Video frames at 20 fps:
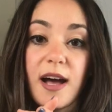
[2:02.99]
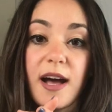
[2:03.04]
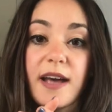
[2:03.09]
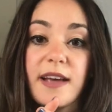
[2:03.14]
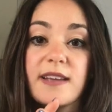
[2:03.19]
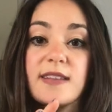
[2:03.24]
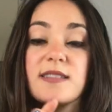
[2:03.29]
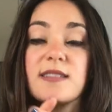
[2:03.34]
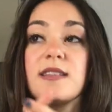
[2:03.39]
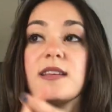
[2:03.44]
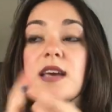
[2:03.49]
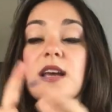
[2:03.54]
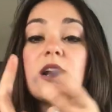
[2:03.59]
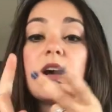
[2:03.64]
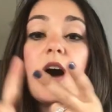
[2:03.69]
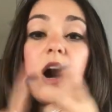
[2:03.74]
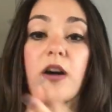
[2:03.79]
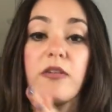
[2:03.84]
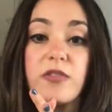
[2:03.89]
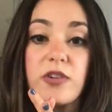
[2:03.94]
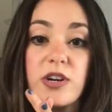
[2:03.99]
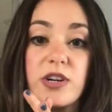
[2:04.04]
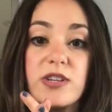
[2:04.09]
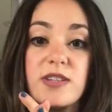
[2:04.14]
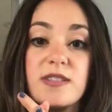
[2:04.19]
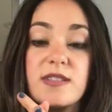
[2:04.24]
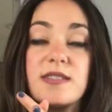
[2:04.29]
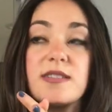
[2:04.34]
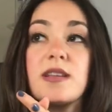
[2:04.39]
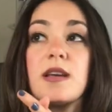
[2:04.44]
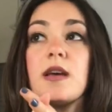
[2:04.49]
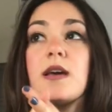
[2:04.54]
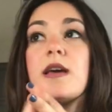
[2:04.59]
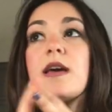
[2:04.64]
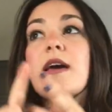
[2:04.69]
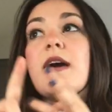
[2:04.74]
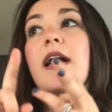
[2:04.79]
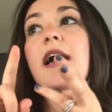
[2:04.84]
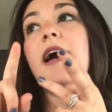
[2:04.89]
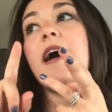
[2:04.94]
size, it covers,
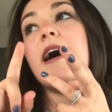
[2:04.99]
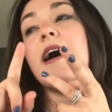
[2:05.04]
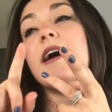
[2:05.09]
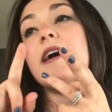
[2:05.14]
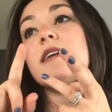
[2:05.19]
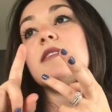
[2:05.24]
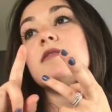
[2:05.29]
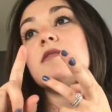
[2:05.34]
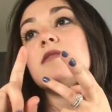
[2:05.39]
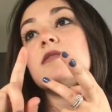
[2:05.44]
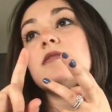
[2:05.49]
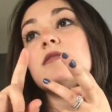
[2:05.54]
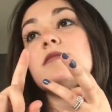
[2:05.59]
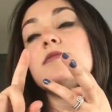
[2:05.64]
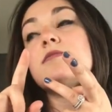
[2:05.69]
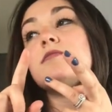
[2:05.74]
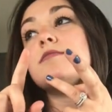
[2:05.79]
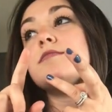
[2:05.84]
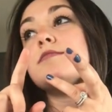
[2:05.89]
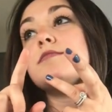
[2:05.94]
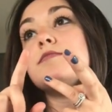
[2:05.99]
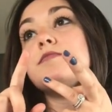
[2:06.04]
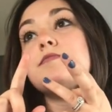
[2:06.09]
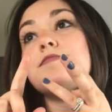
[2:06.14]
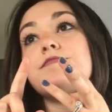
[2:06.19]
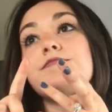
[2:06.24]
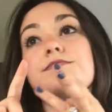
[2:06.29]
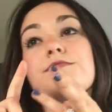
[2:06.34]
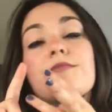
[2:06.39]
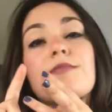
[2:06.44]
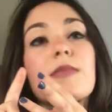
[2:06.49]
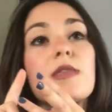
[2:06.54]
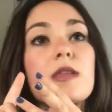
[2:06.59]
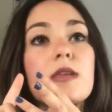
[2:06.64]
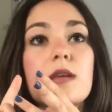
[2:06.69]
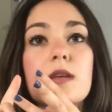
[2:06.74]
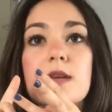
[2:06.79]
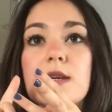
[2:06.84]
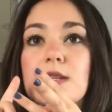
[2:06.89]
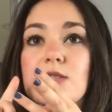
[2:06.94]
and
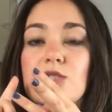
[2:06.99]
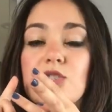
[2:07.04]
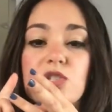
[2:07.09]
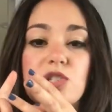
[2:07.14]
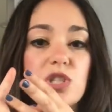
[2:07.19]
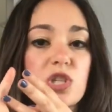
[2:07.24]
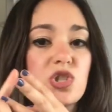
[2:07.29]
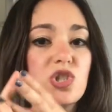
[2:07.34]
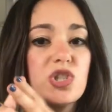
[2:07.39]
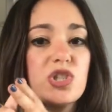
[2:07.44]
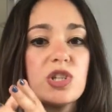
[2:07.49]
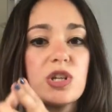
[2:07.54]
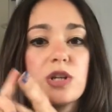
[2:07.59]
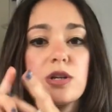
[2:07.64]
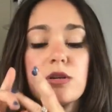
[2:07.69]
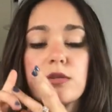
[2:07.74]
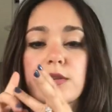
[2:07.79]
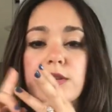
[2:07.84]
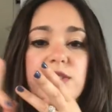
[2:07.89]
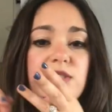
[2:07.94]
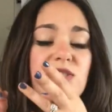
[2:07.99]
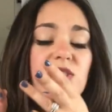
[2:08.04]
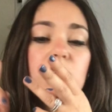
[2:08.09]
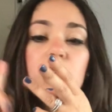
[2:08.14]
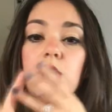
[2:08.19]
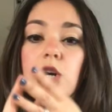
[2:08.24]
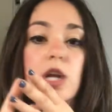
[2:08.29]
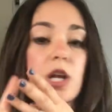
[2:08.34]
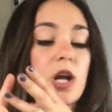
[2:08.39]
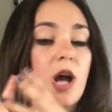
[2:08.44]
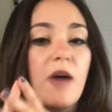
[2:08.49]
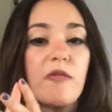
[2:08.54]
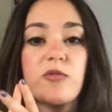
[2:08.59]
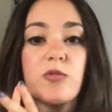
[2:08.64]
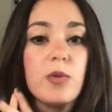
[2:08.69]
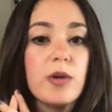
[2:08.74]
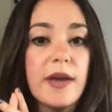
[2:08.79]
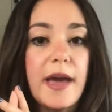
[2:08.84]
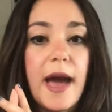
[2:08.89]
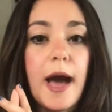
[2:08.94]
it's just a good and
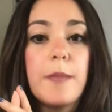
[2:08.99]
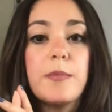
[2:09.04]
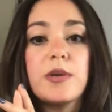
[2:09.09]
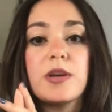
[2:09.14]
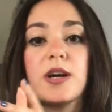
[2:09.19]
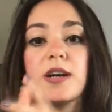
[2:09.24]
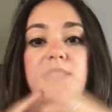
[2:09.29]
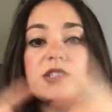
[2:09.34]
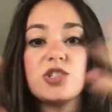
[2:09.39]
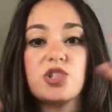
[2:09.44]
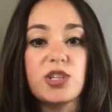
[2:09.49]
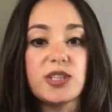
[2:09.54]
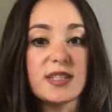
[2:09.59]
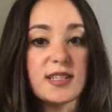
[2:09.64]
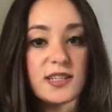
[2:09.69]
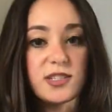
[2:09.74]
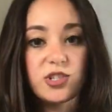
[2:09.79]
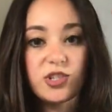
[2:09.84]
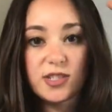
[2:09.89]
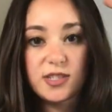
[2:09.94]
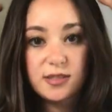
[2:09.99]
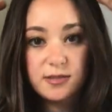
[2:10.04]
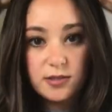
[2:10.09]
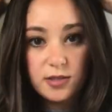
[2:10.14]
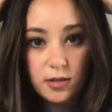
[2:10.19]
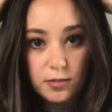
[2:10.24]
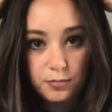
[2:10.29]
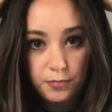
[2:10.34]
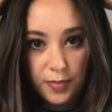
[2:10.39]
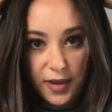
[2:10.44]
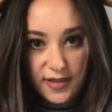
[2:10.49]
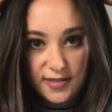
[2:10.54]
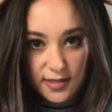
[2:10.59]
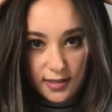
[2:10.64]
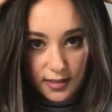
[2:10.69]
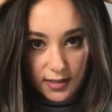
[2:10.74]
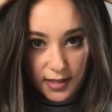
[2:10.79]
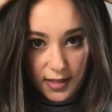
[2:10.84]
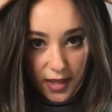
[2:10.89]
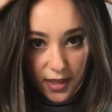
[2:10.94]
comfortable cap, because it's just
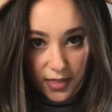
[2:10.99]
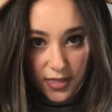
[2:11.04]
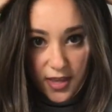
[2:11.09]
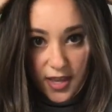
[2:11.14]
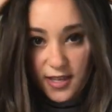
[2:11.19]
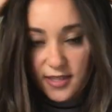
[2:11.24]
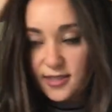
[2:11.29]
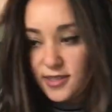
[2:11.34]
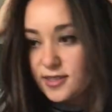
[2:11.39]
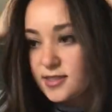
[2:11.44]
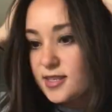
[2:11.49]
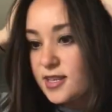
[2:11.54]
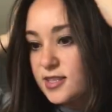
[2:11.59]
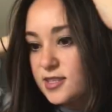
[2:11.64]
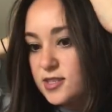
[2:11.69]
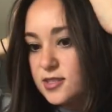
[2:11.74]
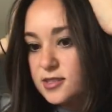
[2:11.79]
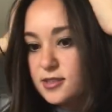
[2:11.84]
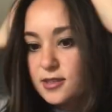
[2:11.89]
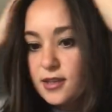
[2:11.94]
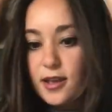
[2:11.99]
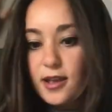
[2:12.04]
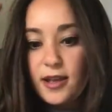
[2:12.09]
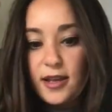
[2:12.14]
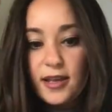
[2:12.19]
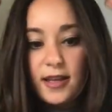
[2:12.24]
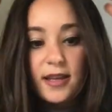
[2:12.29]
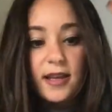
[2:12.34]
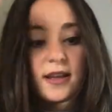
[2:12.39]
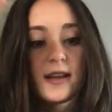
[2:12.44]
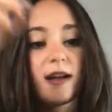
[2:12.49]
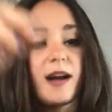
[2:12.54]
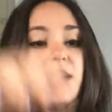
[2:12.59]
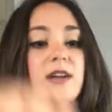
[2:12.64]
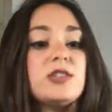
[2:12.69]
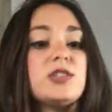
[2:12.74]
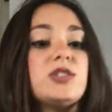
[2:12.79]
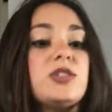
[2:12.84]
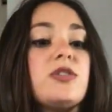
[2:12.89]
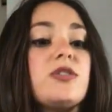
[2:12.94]
basically like this. It's
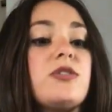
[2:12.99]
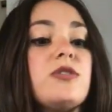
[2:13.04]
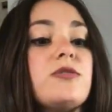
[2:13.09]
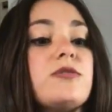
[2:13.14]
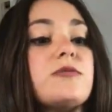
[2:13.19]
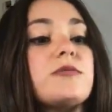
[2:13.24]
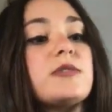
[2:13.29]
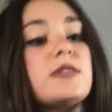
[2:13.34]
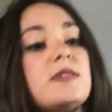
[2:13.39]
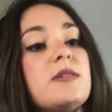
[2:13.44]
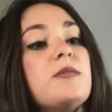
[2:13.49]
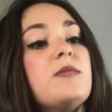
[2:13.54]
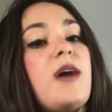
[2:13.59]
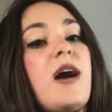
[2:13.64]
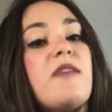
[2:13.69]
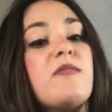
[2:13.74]
I'll show you to